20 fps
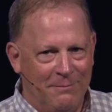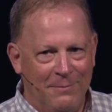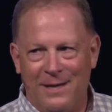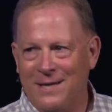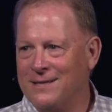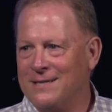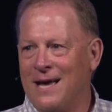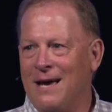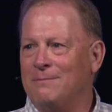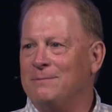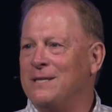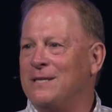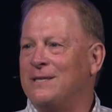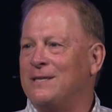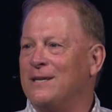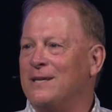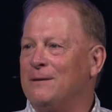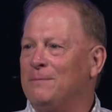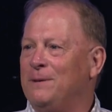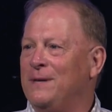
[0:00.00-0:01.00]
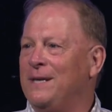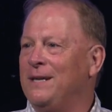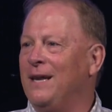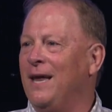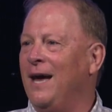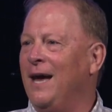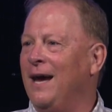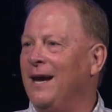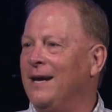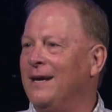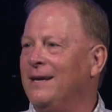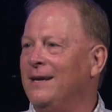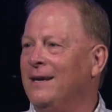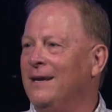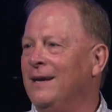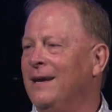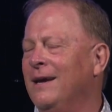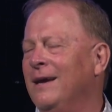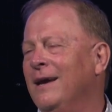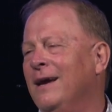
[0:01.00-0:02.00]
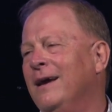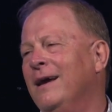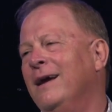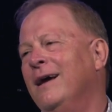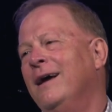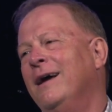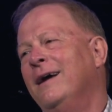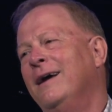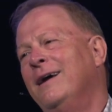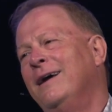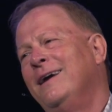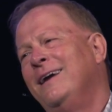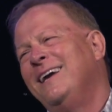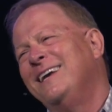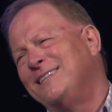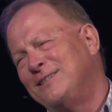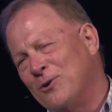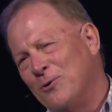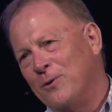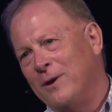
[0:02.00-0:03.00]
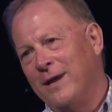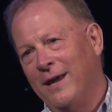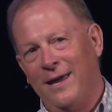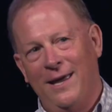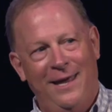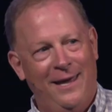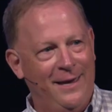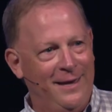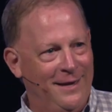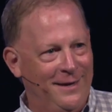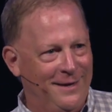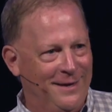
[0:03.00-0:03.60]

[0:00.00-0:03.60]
Because I'm just gonna be like, it's okay.